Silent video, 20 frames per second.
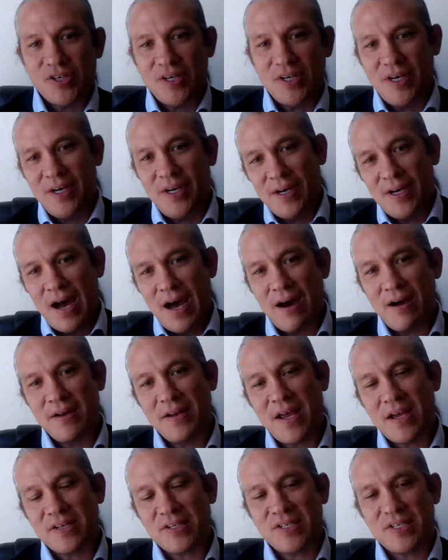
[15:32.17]
Uh, our
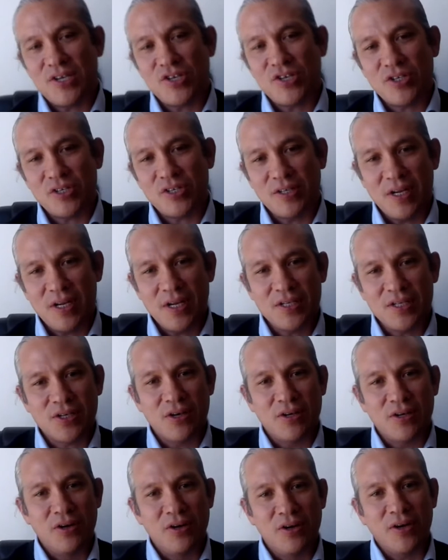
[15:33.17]
next session is going
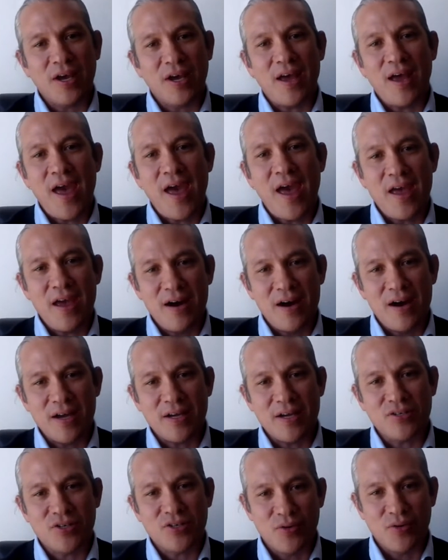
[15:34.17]
to look at A I.
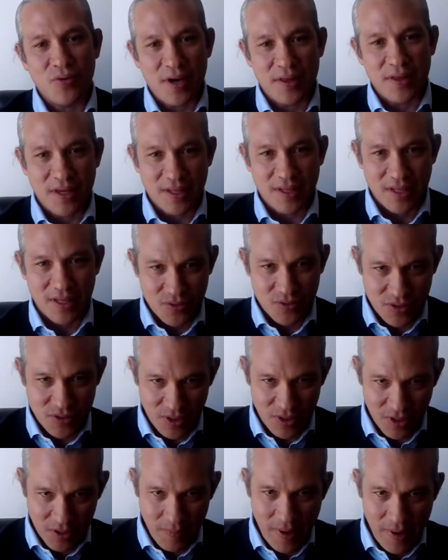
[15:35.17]
So I think this was a
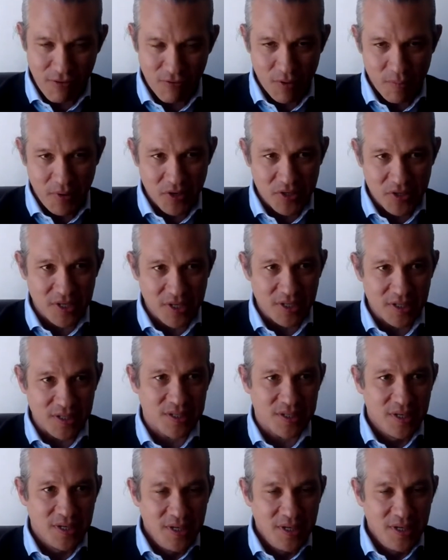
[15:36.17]
lot about robotics.